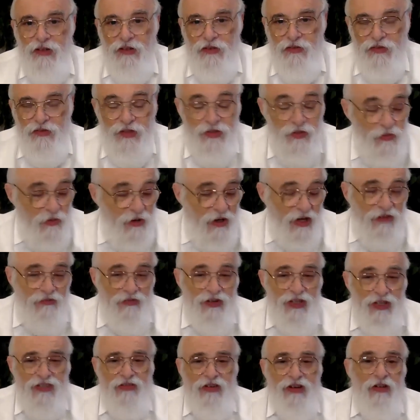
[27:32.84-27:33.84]
his wife,
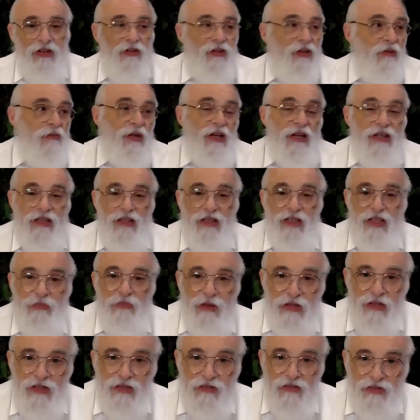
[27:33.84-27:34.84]
his friend, you're buying that
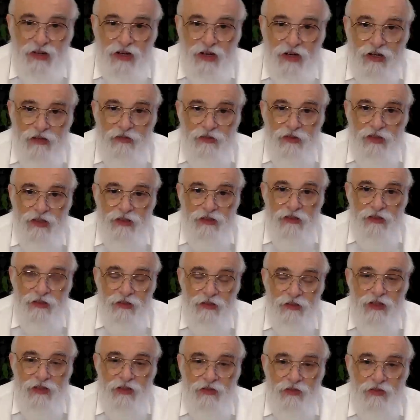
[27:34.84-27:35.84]
expensive car, what do you
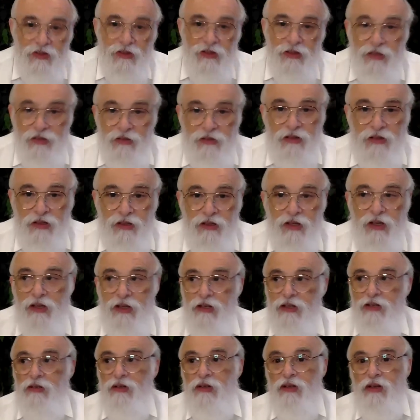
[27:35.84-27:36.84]
need this for? And all
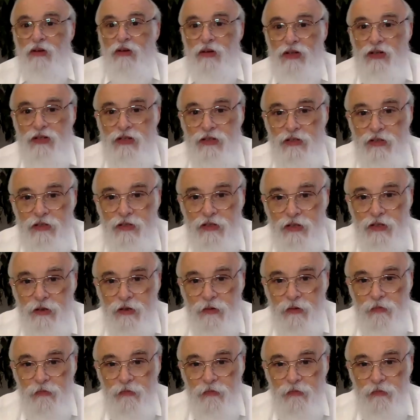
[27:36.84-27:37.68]
the questions.